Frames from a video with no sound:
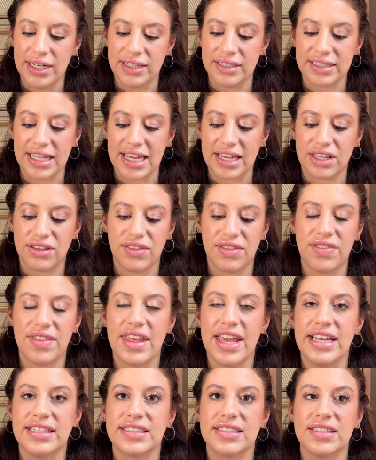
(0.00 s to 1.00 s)
Like,
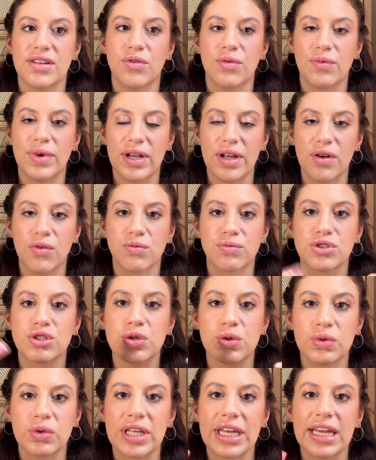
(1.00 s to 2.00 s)
it's
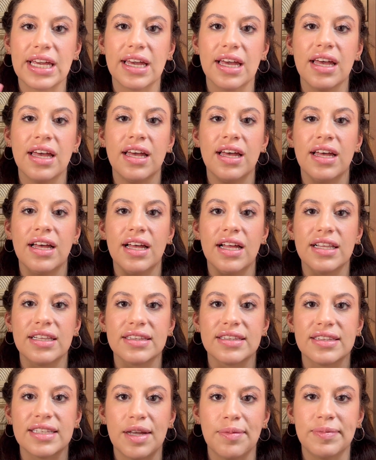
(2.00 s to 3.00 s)
truly
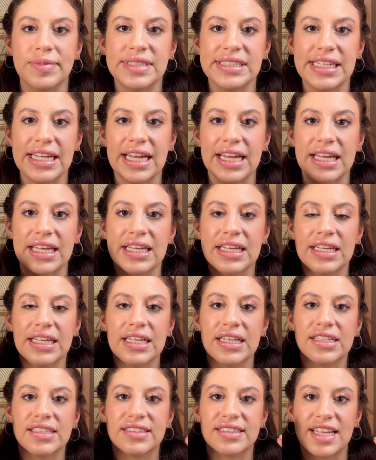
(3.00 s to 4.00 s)
lipstick,
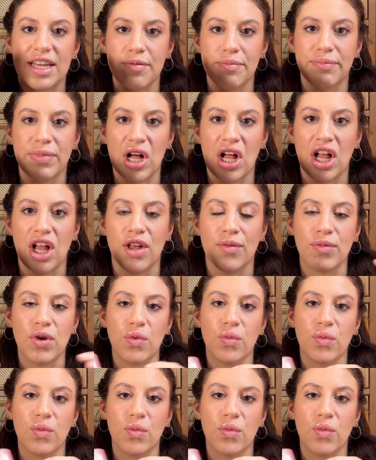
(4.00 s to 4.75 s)
lip balm